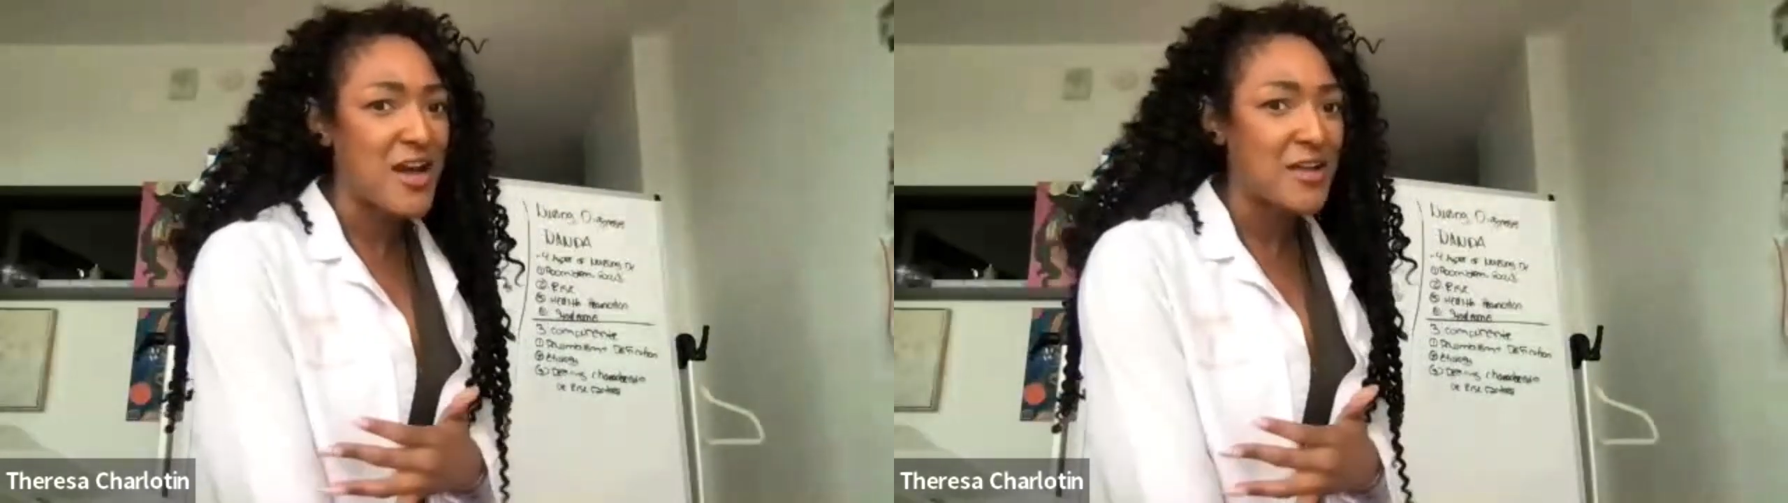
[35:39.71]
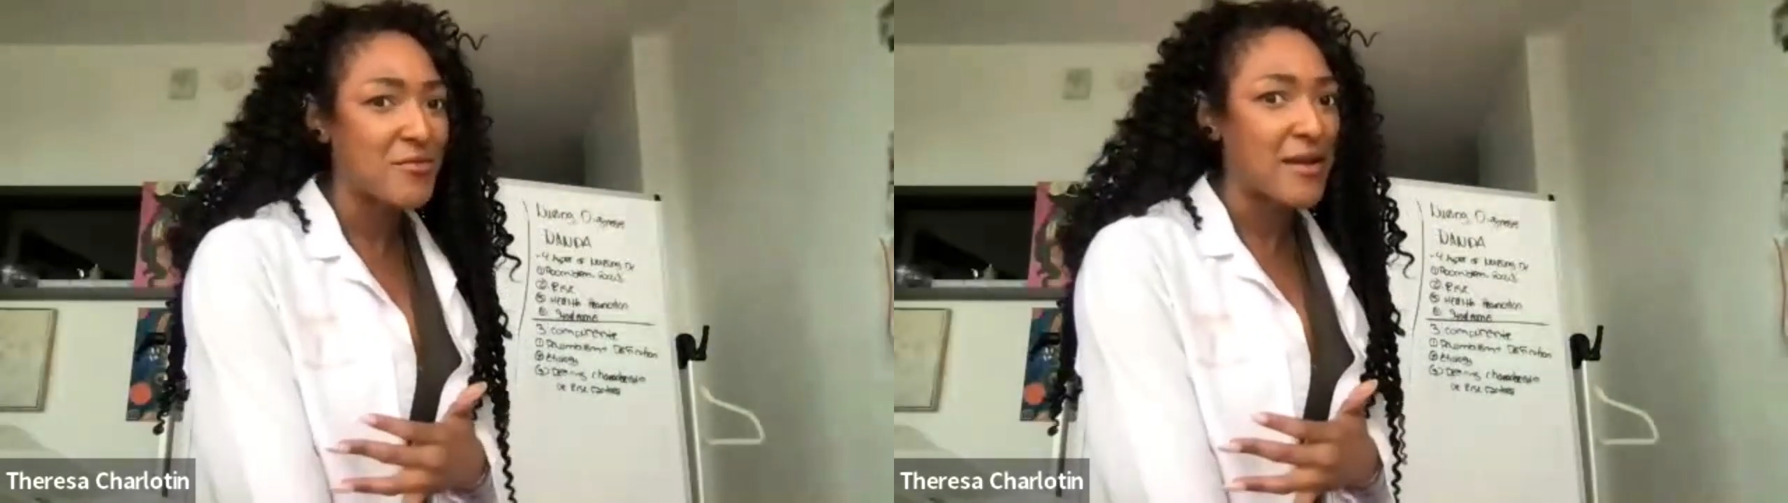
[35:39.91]

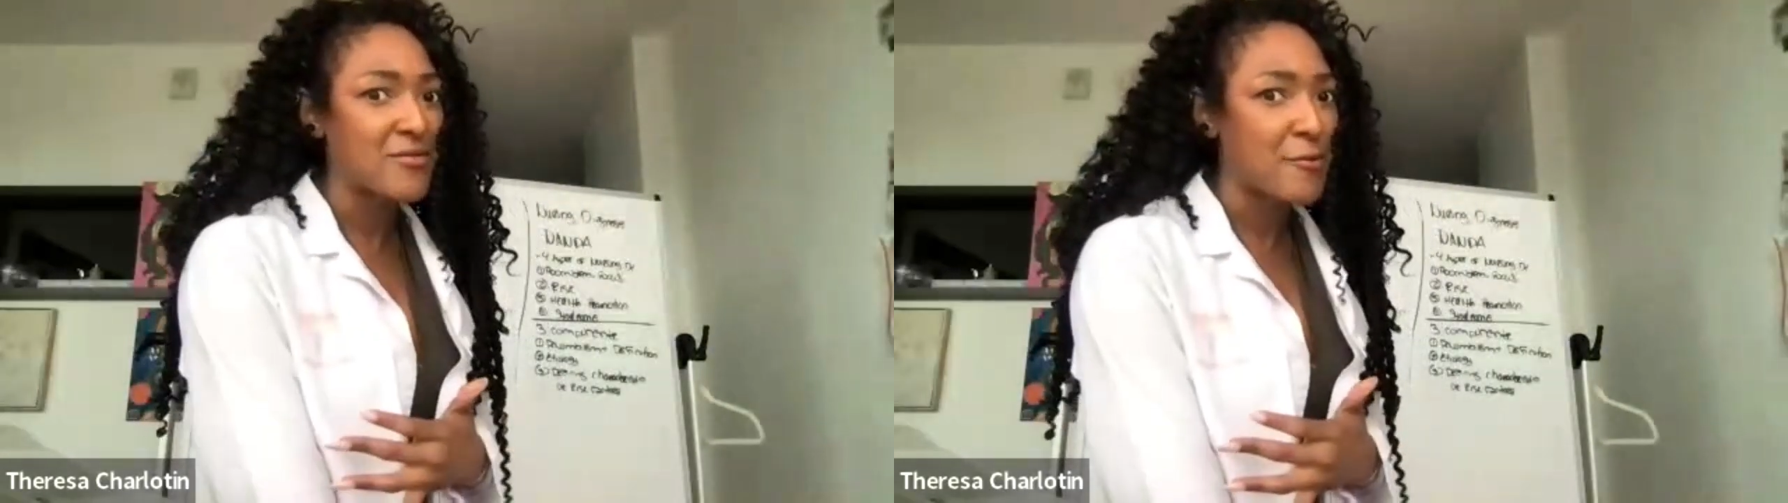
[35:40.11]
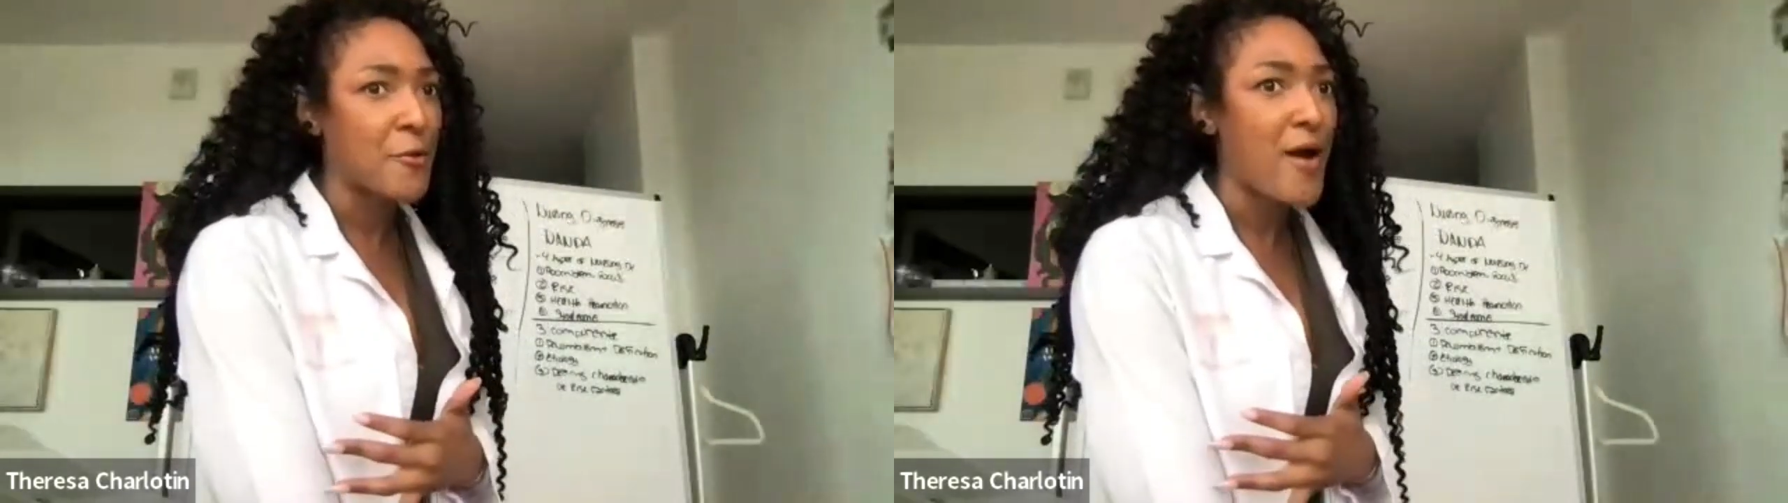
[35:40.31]
not in
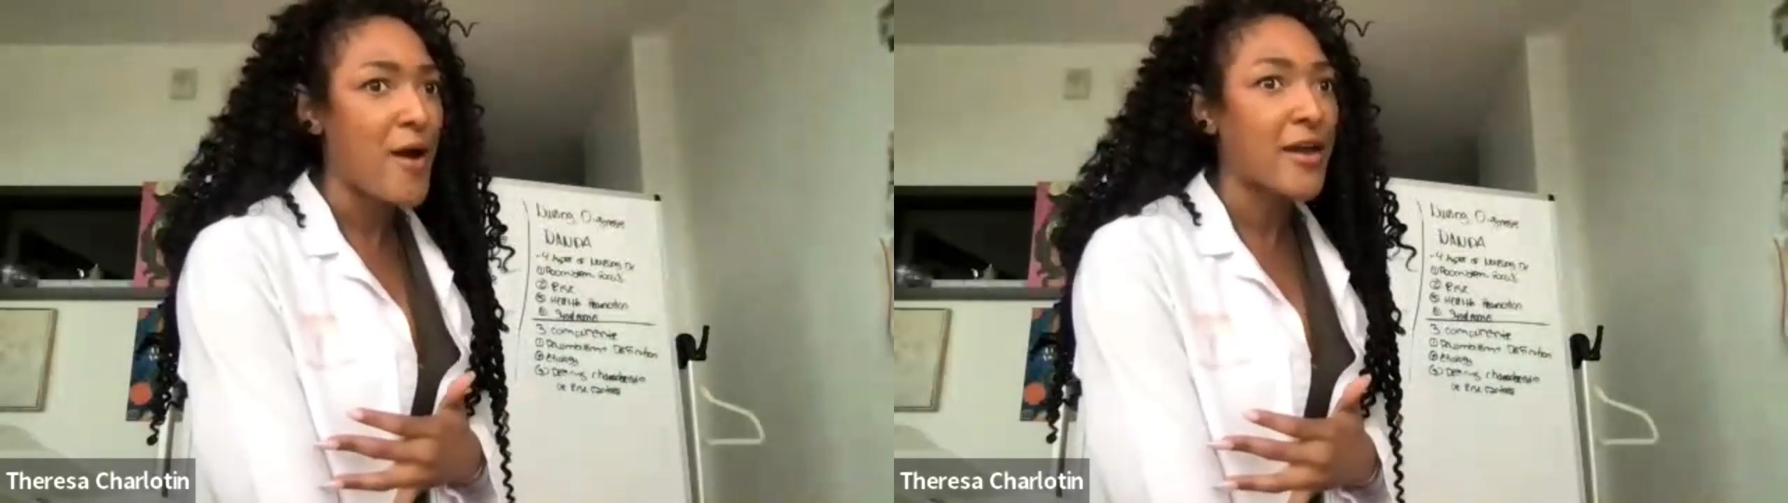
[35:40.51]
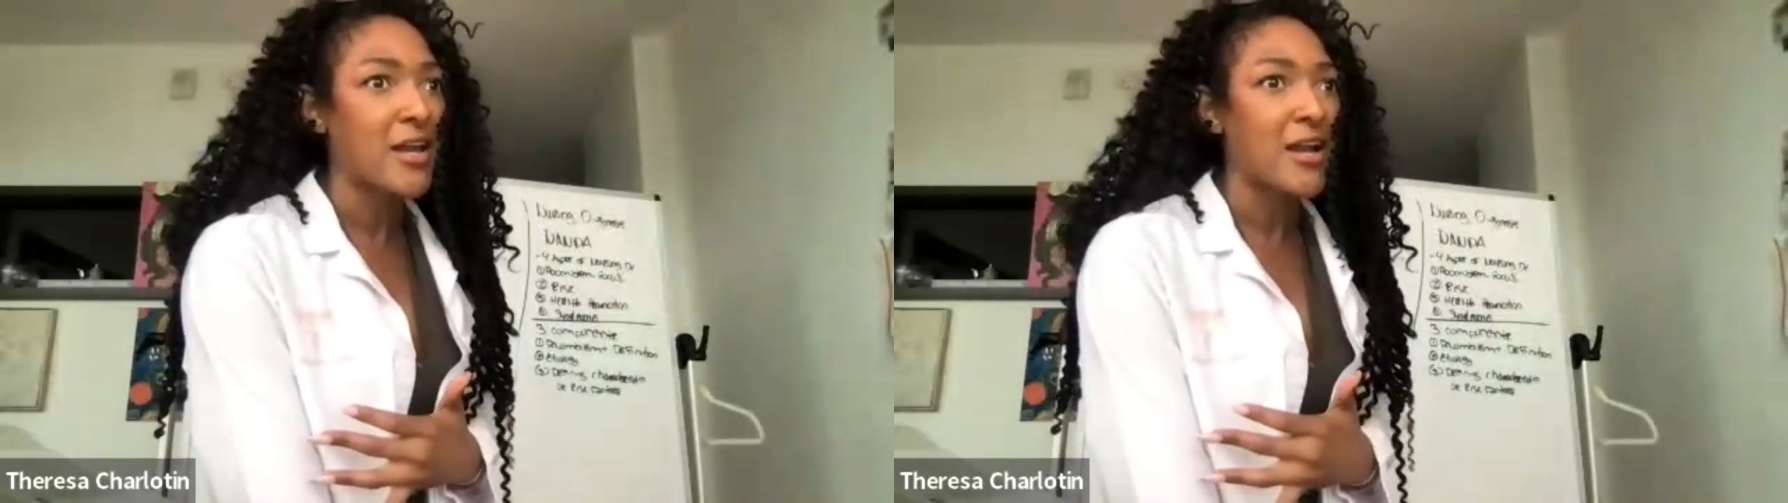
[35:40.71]
their
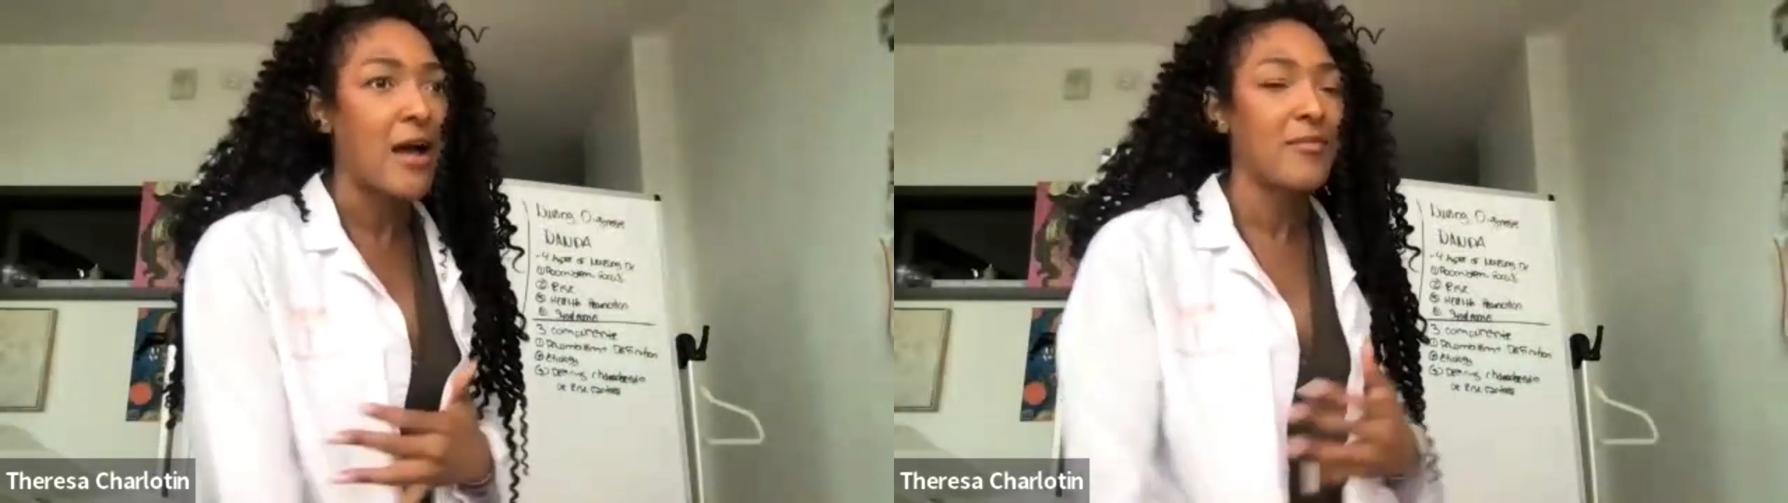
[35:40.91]
pocket.